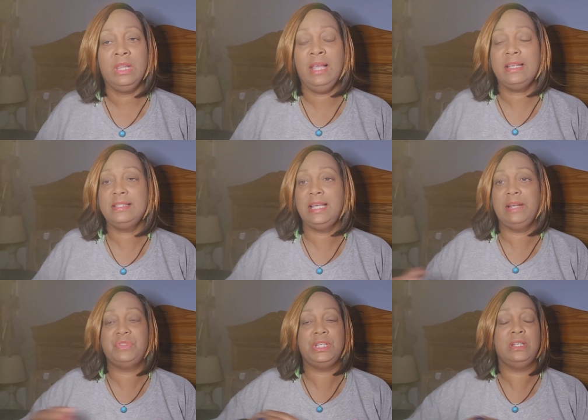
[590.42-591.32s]
like I said,
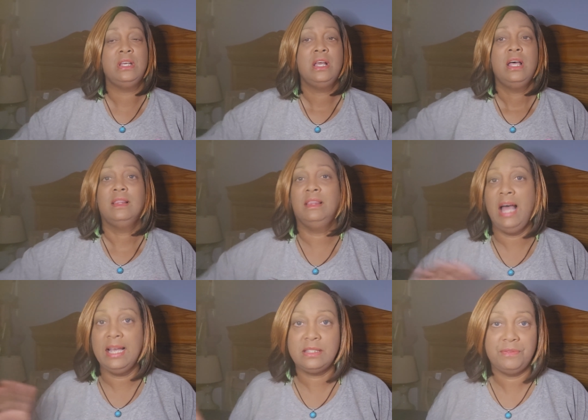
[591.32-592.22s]
I've seen
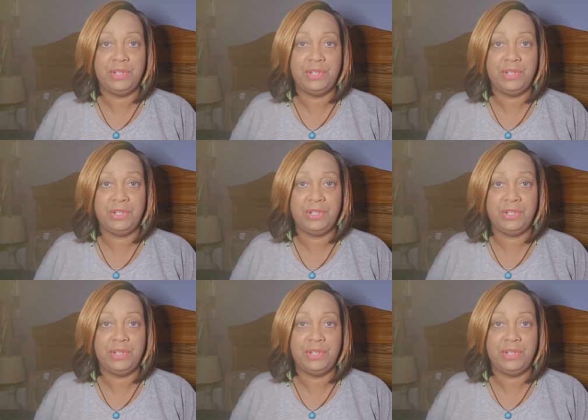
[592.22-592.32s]
lots of